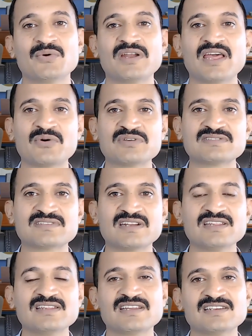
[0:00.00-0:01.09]
When I was
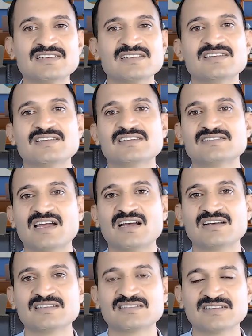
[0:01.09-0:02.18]
studying in
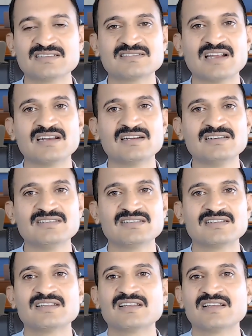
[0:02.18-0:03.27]
6th standard
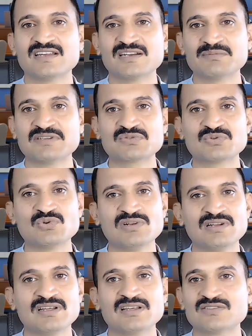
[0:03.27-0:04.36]
in my
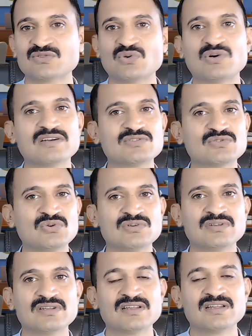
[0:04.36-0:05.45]
school, so and so,
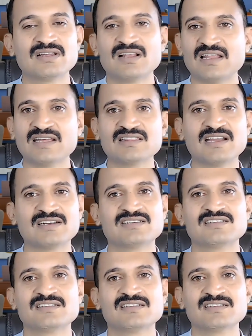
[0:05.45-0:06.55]
like that.
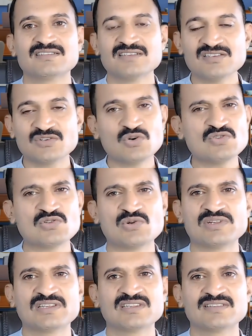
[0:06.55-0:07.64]
Just go
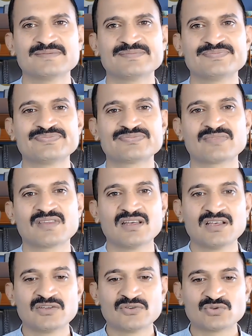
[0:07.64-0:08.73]
slowly.
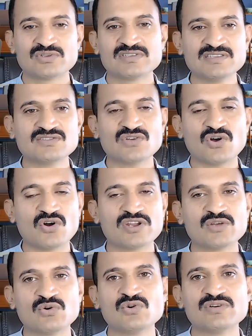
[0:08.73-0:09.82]
So this is
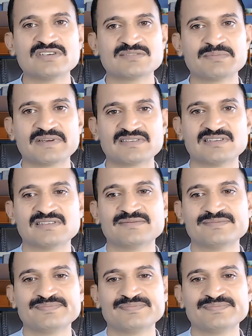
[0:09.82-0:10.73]
audio inspection.